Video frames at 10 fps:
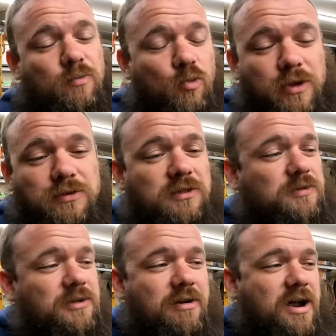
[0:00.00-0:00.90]
will
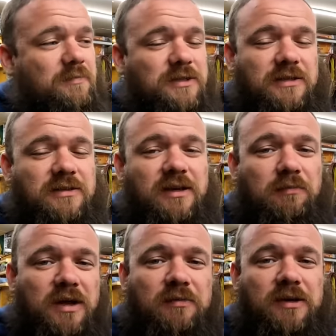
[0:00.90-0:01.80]
subscribe since they
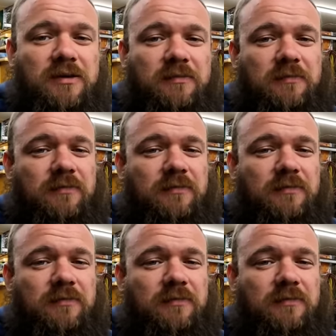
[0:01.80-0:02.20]
met me.